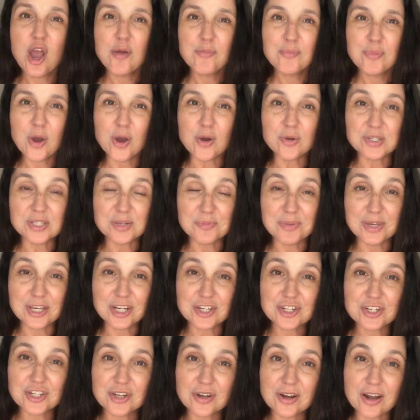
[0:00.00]
post a
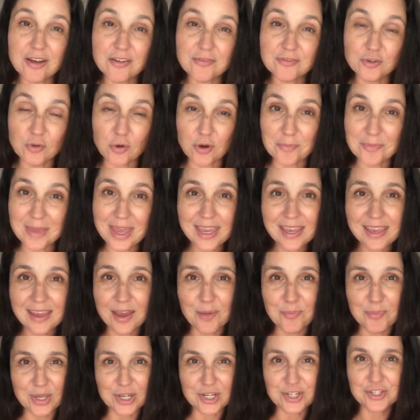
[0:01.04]
picture of your make, a
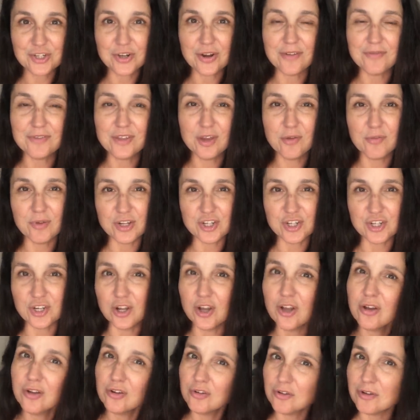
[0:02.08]
picture of the
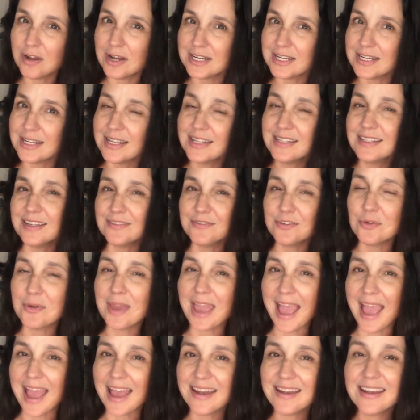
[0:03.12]
original, credited if you
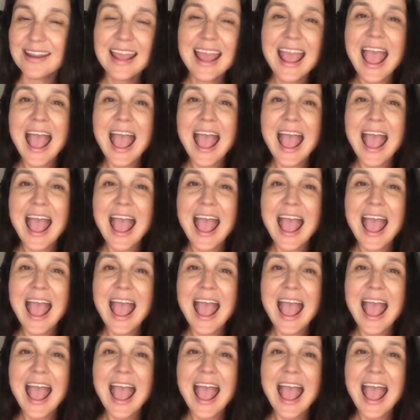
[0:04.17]
can,